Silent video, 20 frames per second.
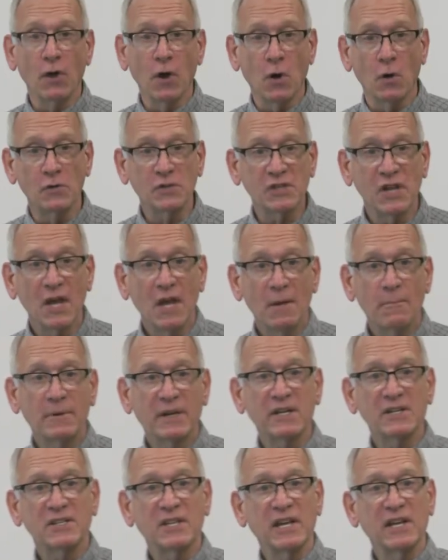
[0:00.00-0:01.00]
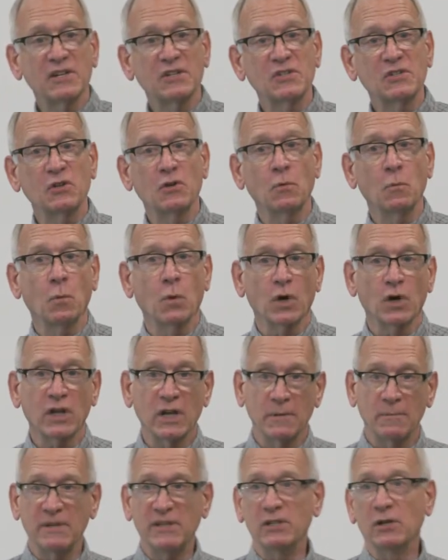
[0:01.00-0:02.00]
those because they assume we're
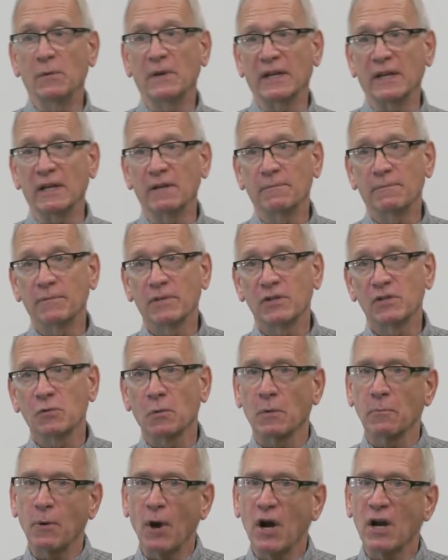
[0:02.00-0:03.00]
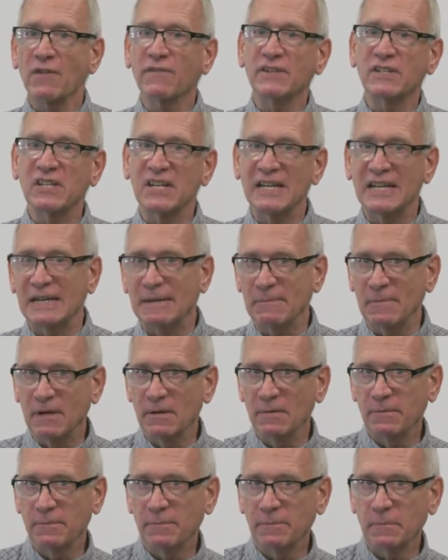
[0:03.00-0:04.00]
going to be doing it. So we're part of a team.
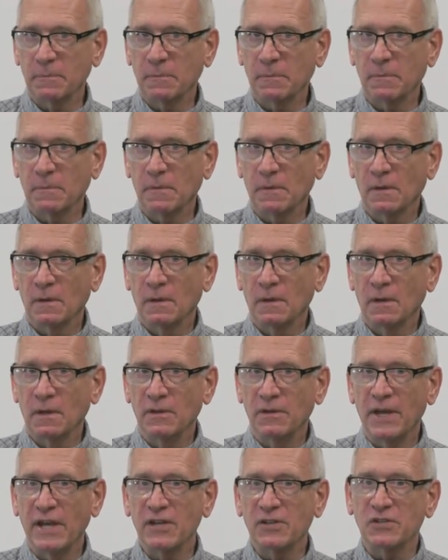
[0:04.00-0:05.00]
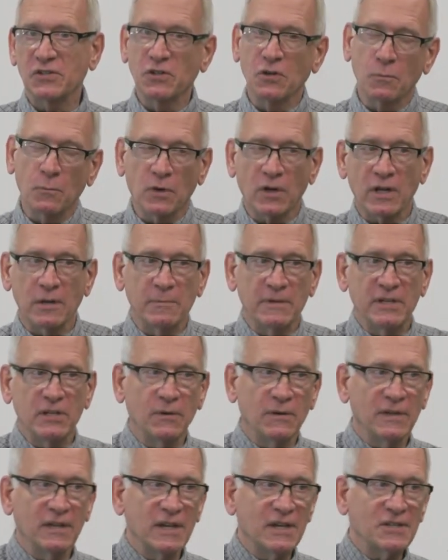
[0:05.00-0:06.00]
They assume we're going to be
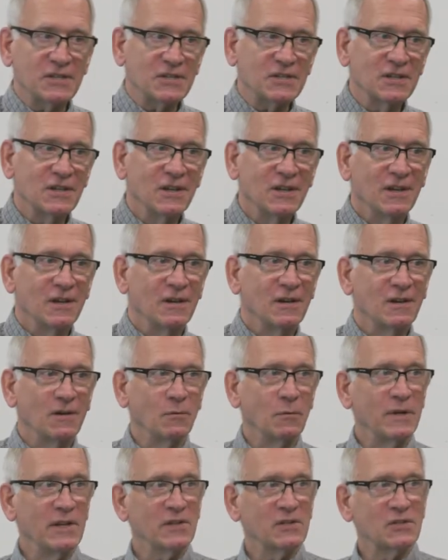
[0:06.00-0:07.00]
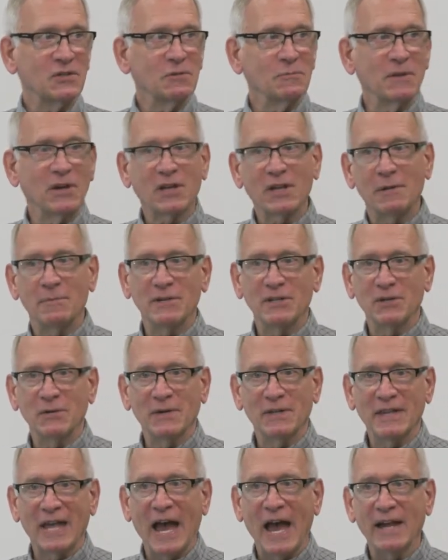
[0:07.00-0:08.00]
doing this. We assume they're going to be
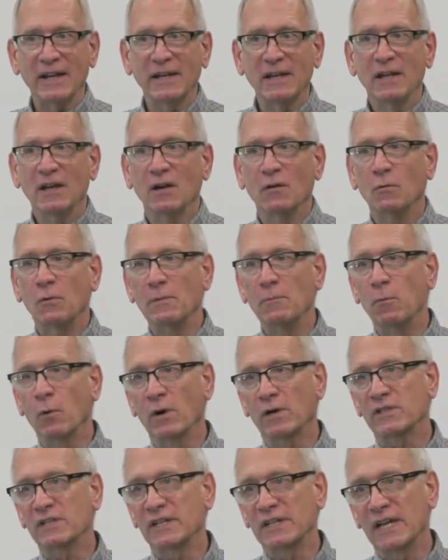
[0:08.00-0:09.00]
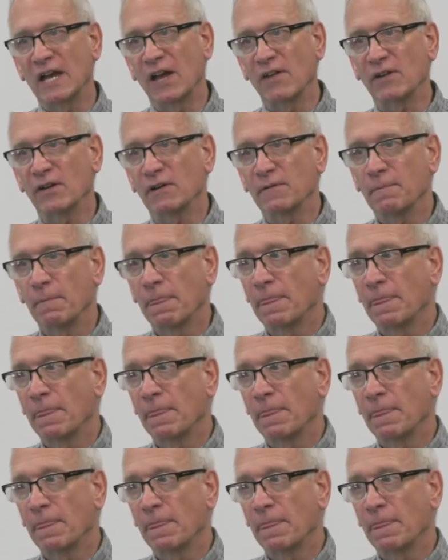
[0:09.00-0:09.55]
doing that. we work together.